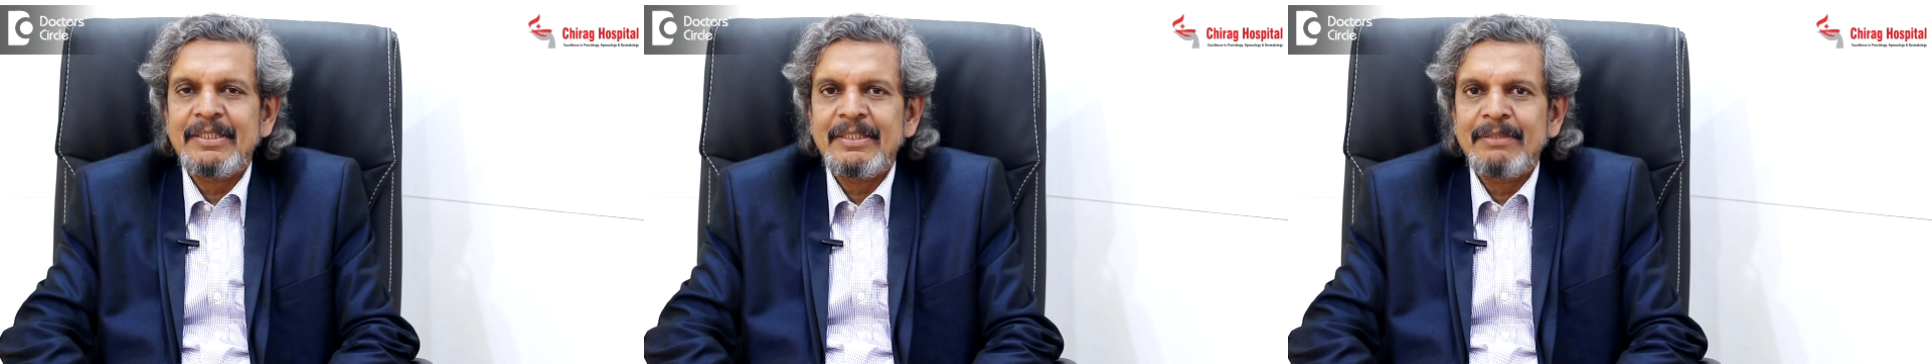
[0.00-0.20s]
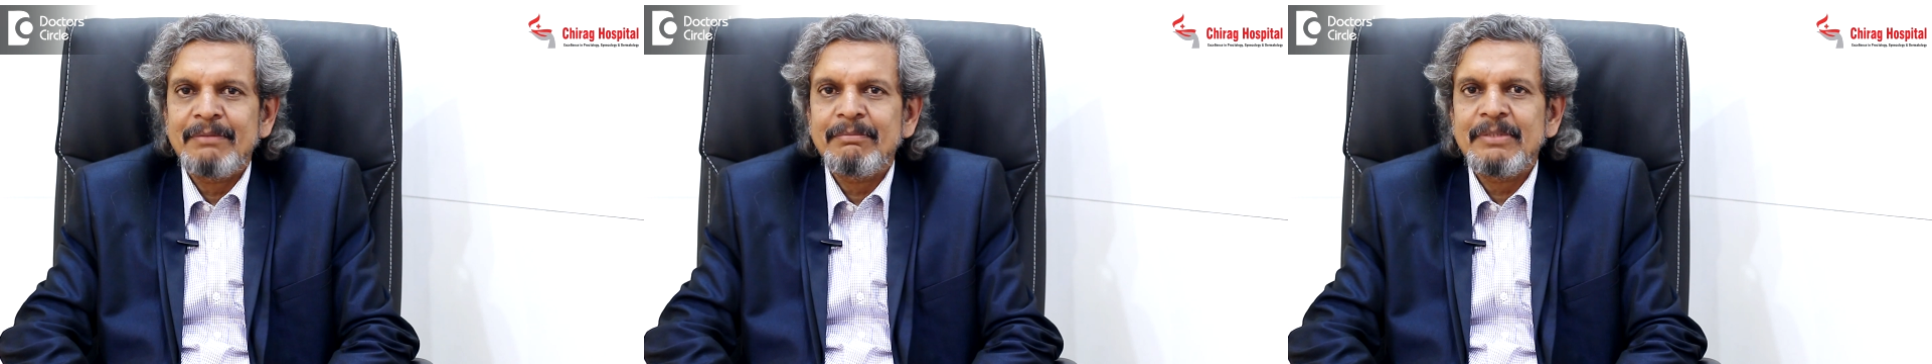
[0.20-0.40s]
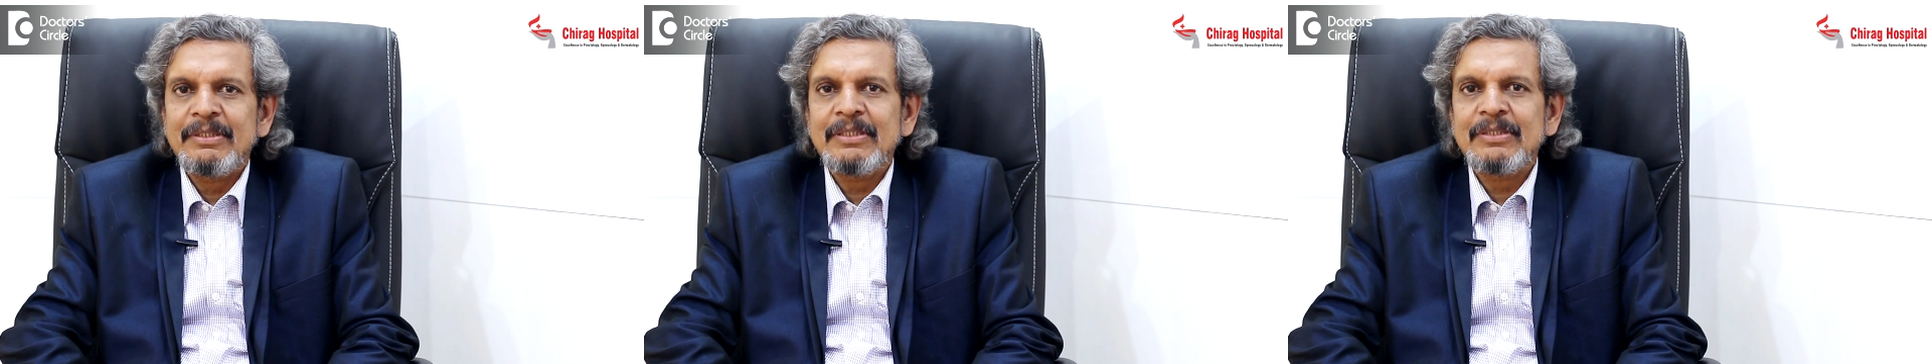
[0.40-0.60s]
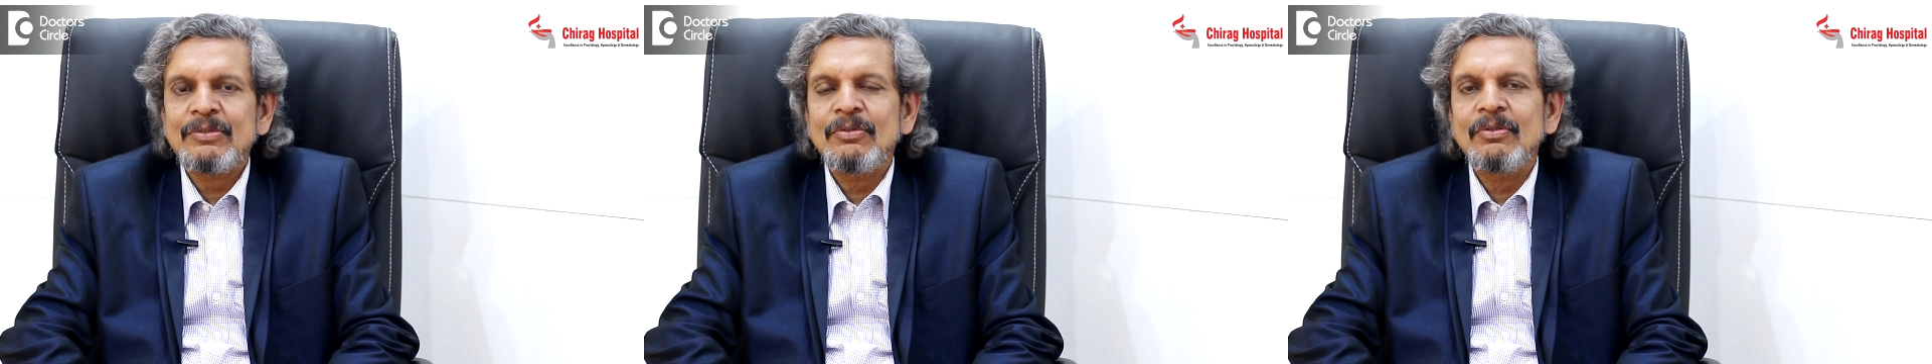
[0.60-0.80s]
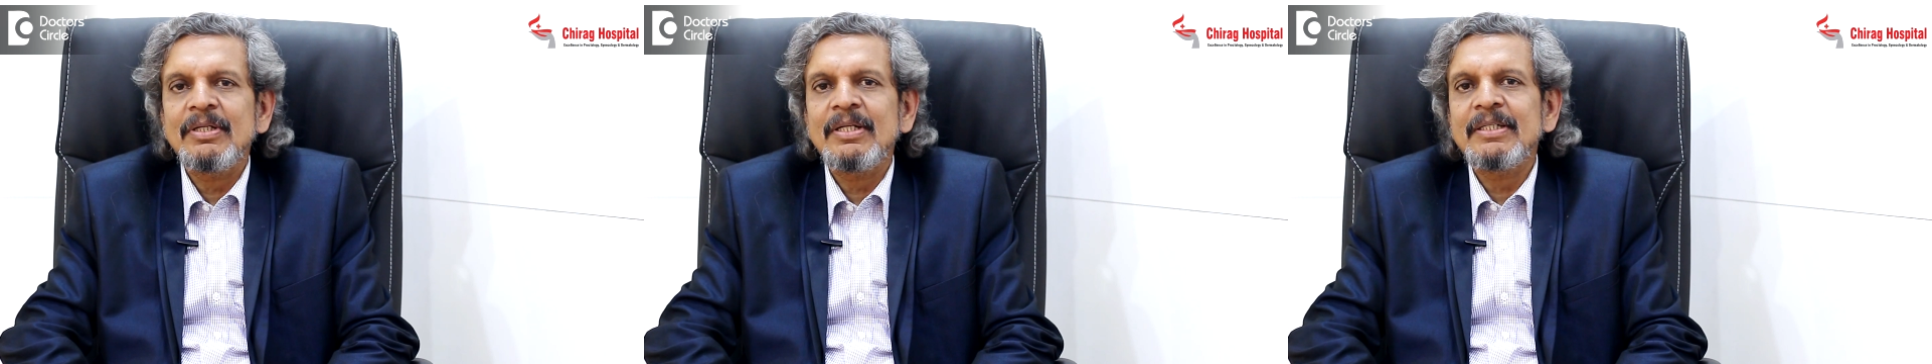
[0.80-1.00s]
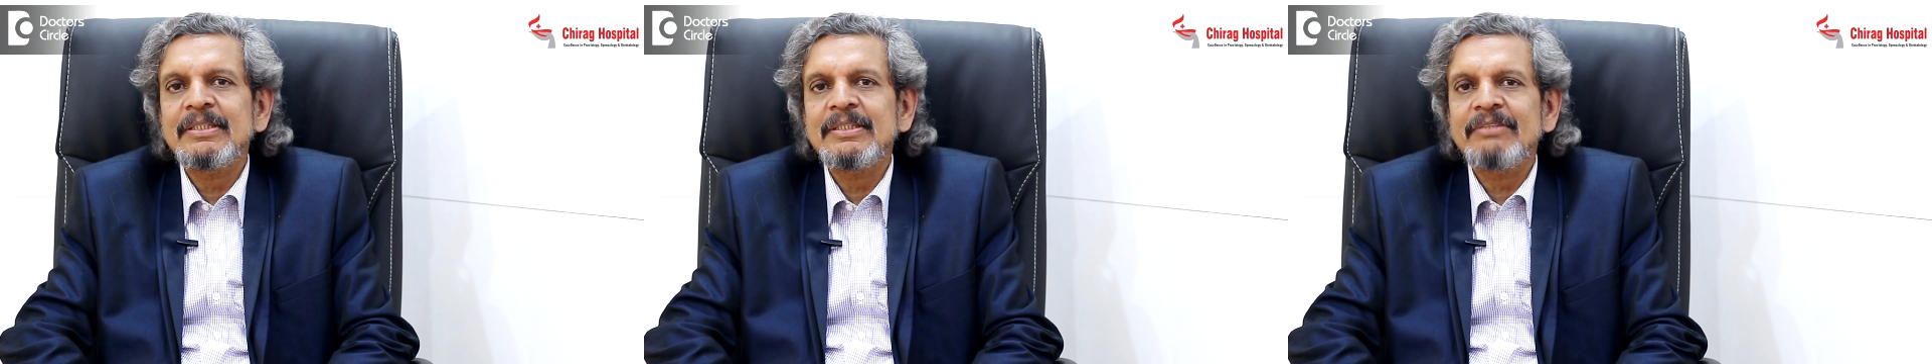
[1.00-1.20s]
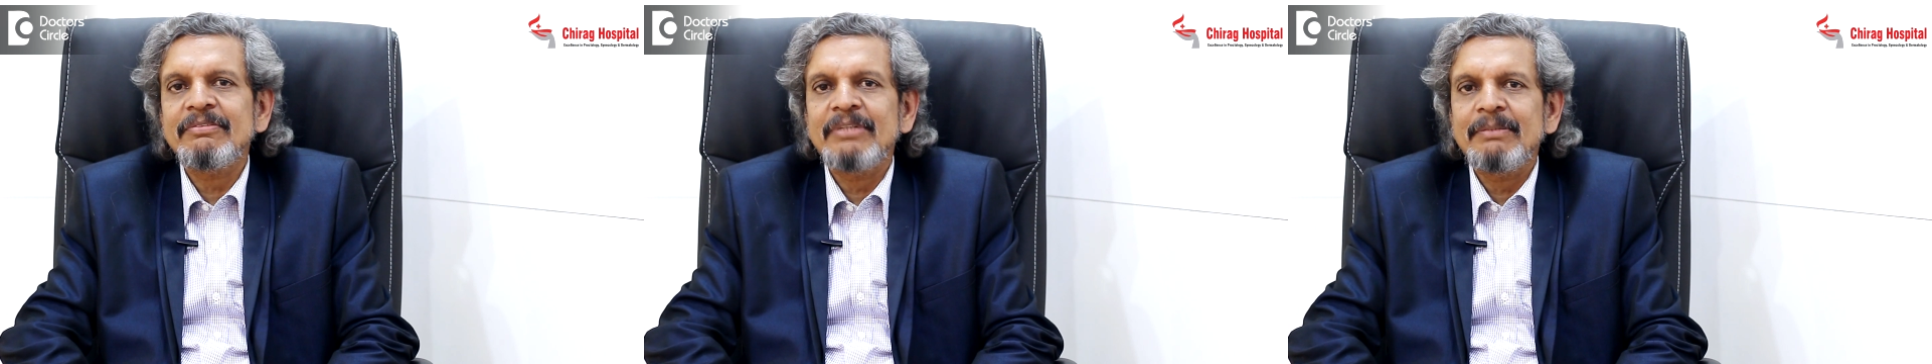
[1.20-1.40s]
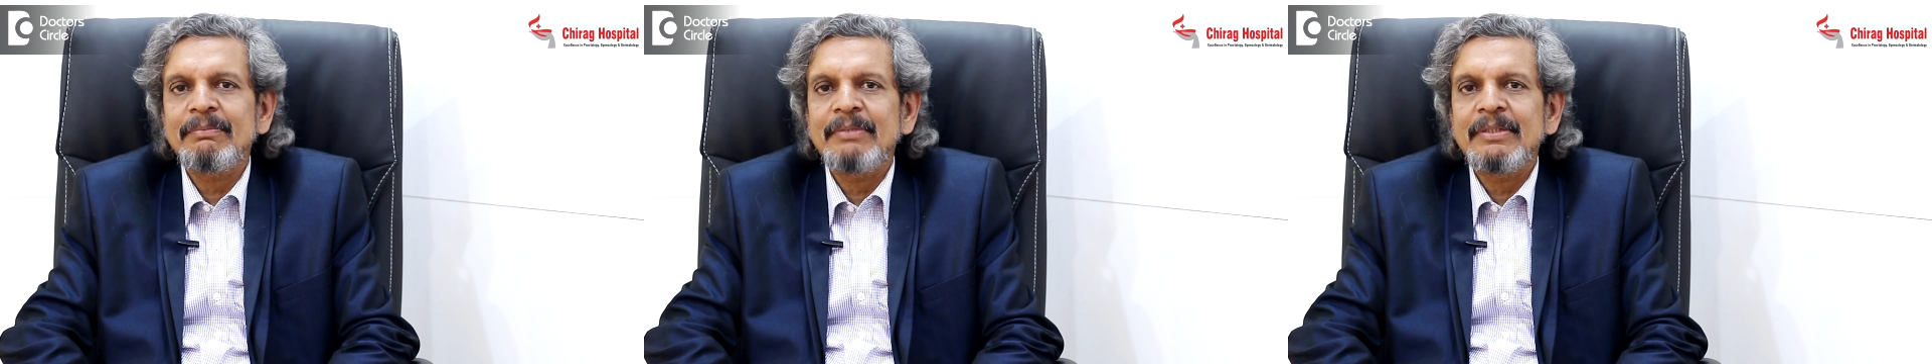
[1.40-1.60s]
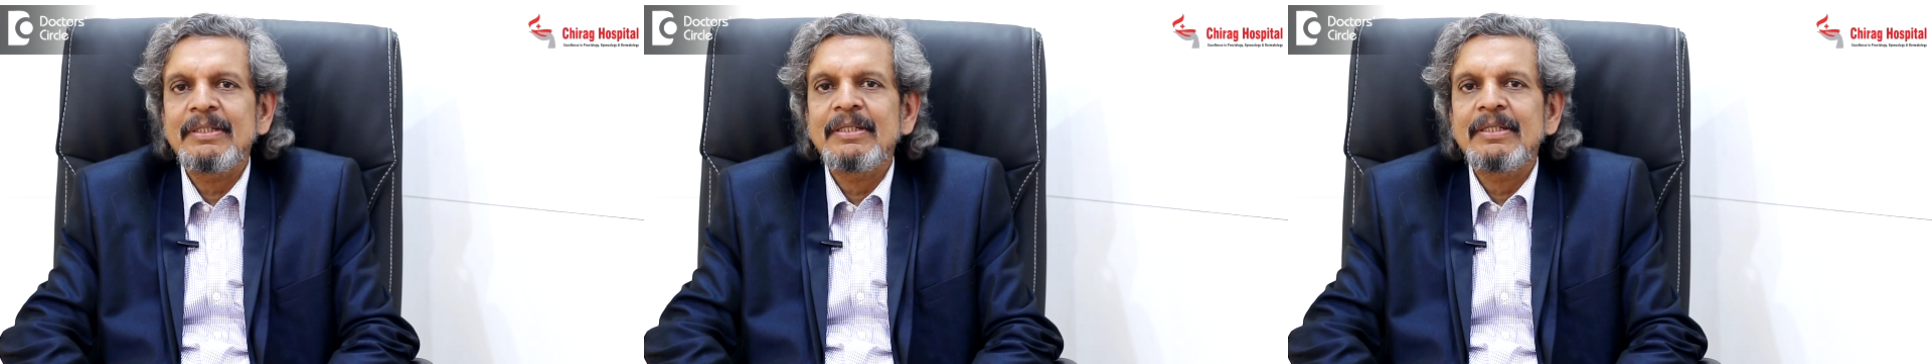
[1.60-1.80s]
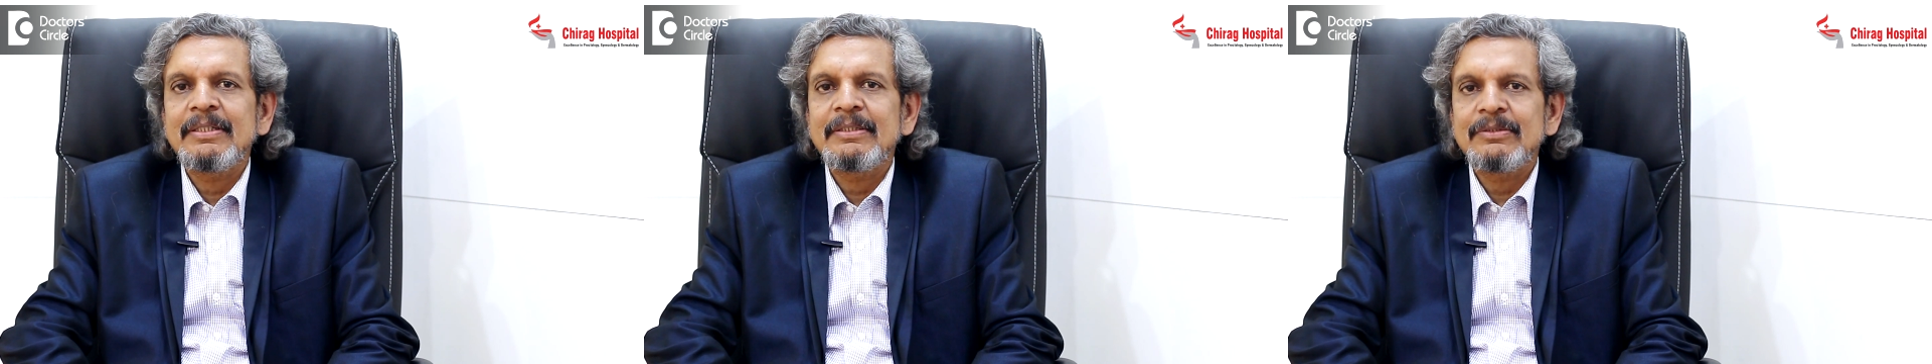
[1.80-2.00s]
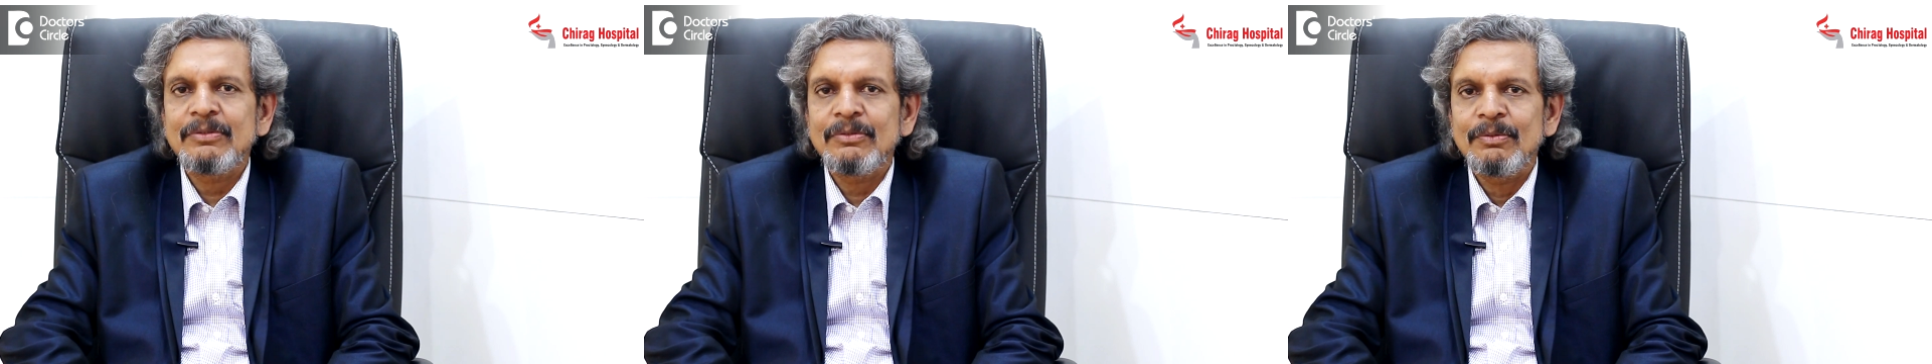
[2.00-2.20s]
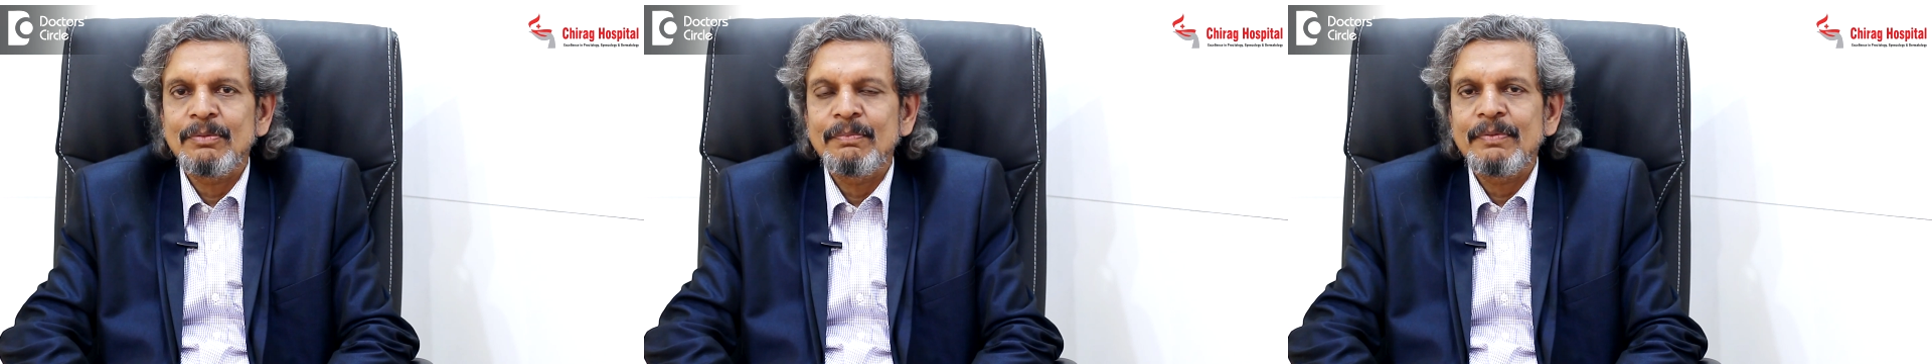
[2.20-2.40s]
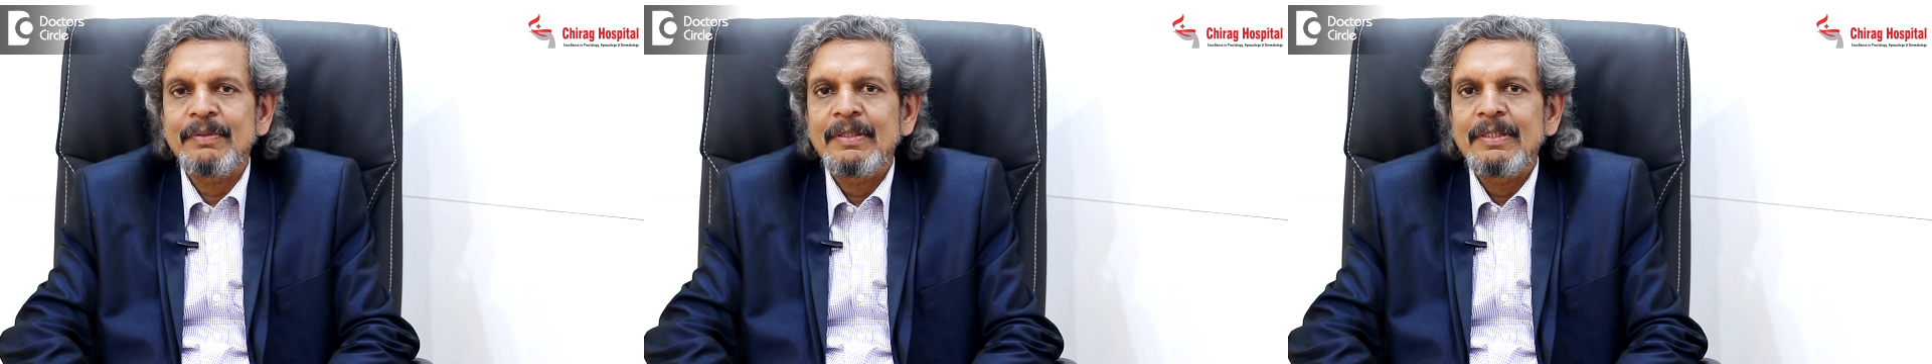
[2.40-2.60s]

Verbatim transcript: term because colon is a very big tube